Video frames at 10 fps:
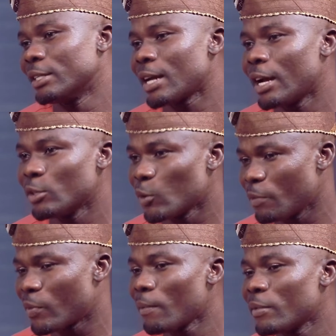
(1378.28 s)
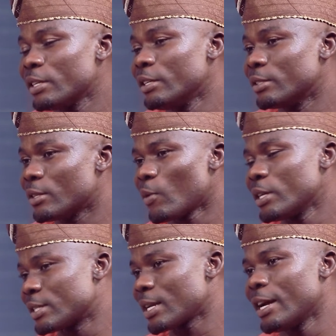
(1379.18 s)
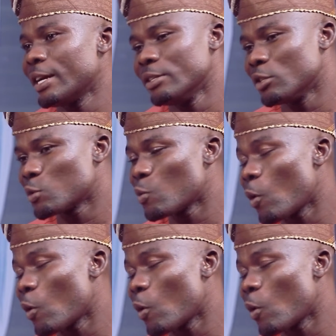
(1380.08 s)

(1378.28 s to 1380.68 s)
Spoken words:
they started, when they started, they resume